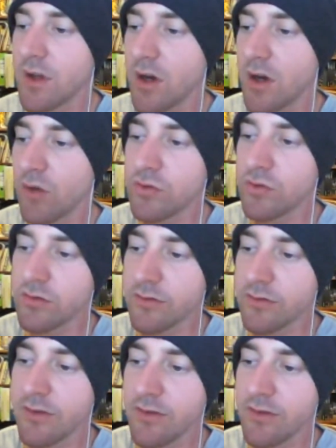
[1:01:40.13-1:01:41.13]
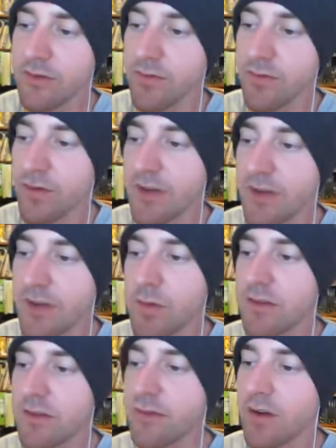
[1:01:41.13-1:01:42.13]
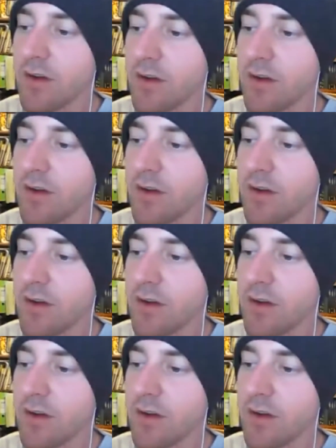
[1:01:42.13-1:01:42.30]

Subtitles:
rules for his army. So